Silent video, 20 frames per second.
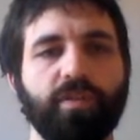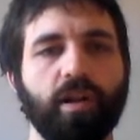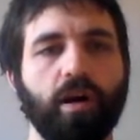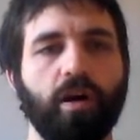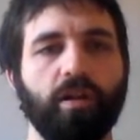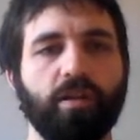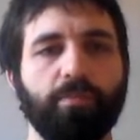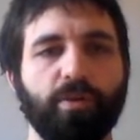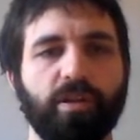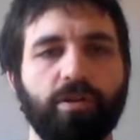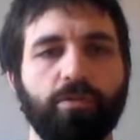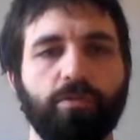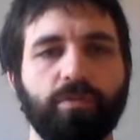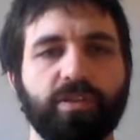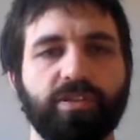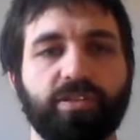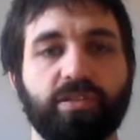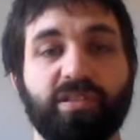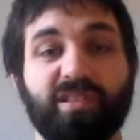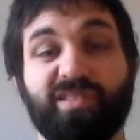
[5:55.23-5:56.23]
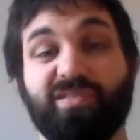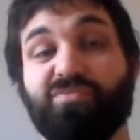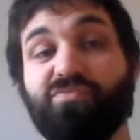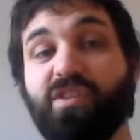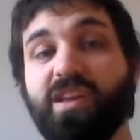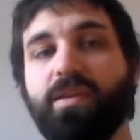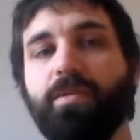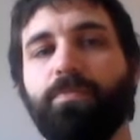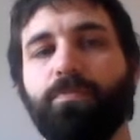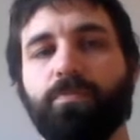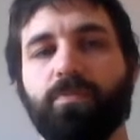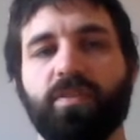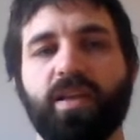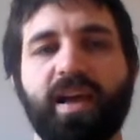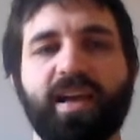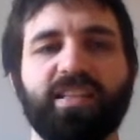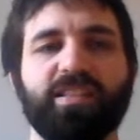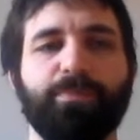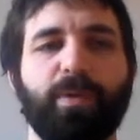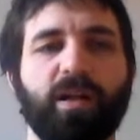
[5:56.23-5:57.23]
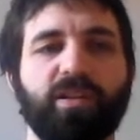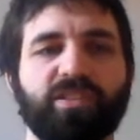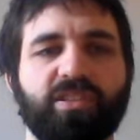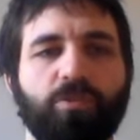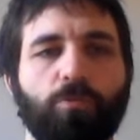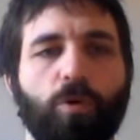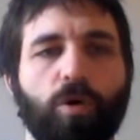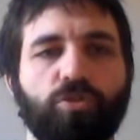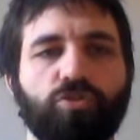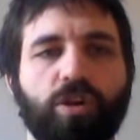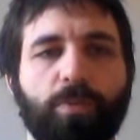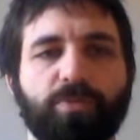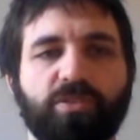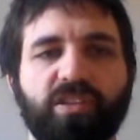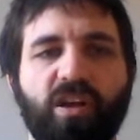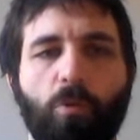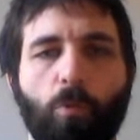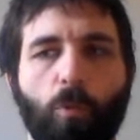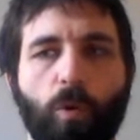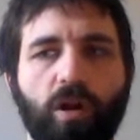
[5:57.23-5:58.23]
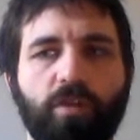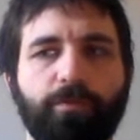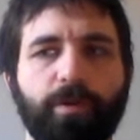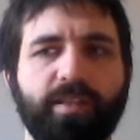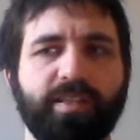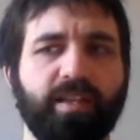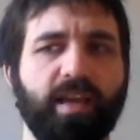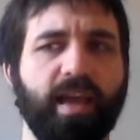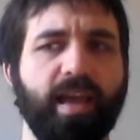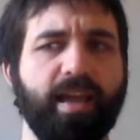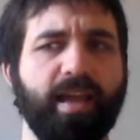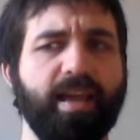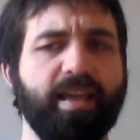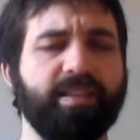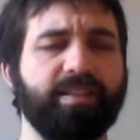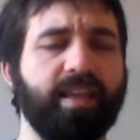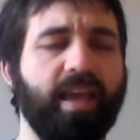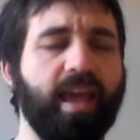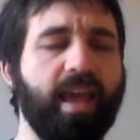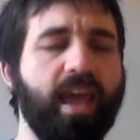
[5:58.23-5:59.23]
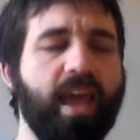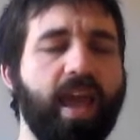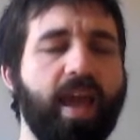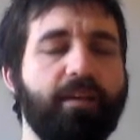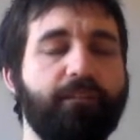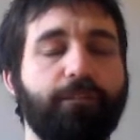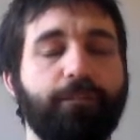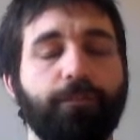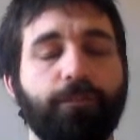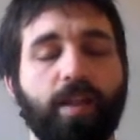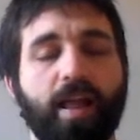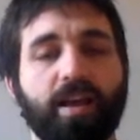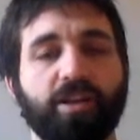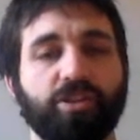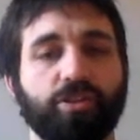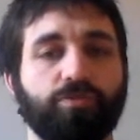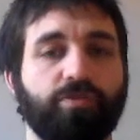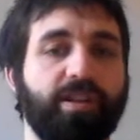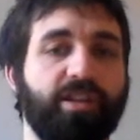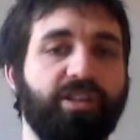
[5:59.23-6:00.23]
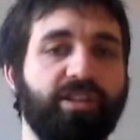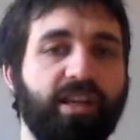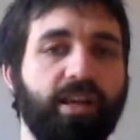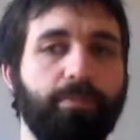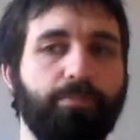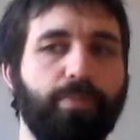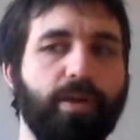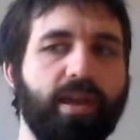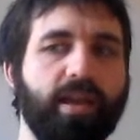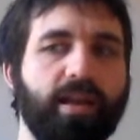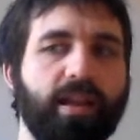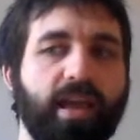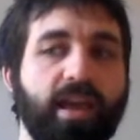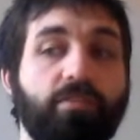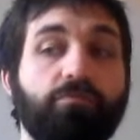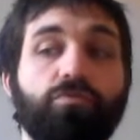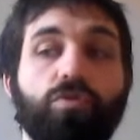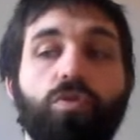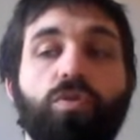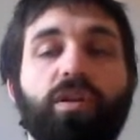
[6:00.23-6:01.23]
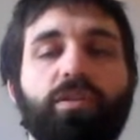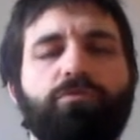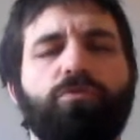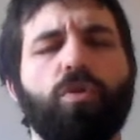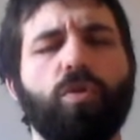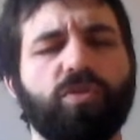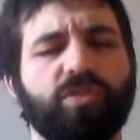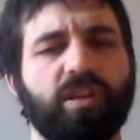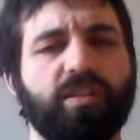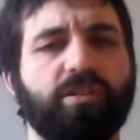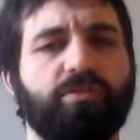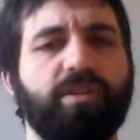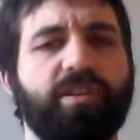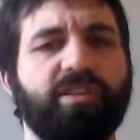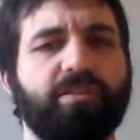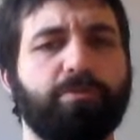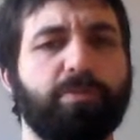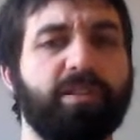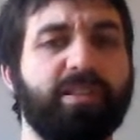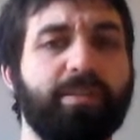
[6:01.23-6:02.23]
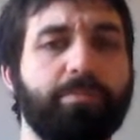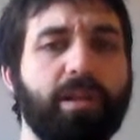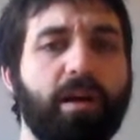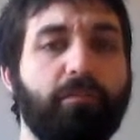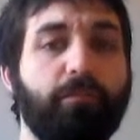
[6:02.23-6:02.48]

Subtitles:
on to blue, there's 3 spells in the 1-drop slot. One of which is a flash creature, being a rogue, and rogues are the creatures which seem to have